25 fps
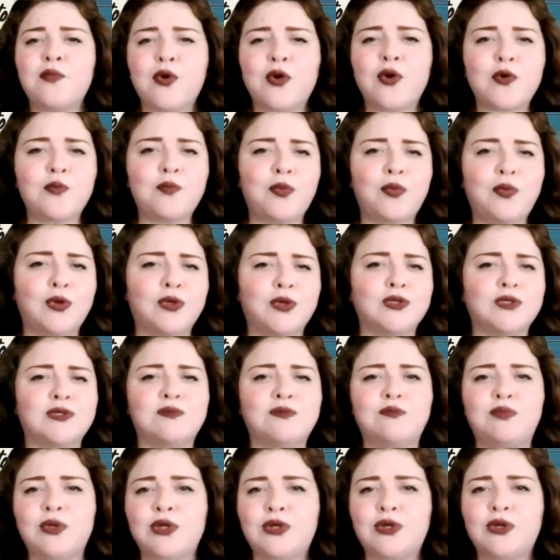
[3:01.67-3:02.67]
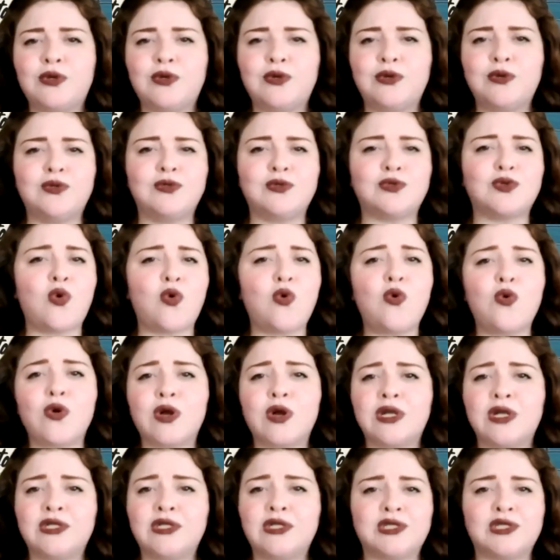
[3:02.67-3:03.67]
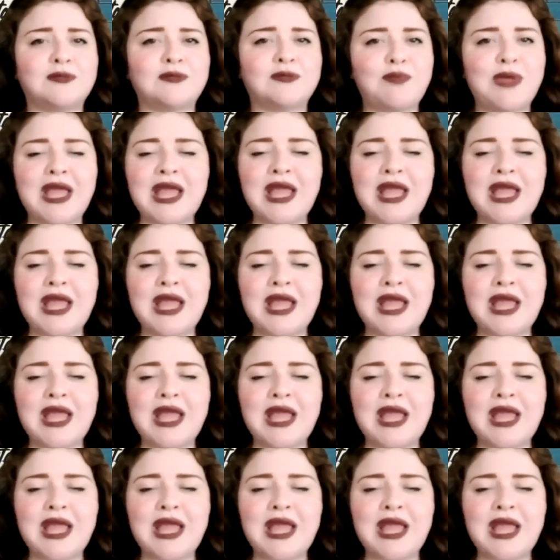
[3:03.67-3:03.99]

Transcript: purples, blues, oranges,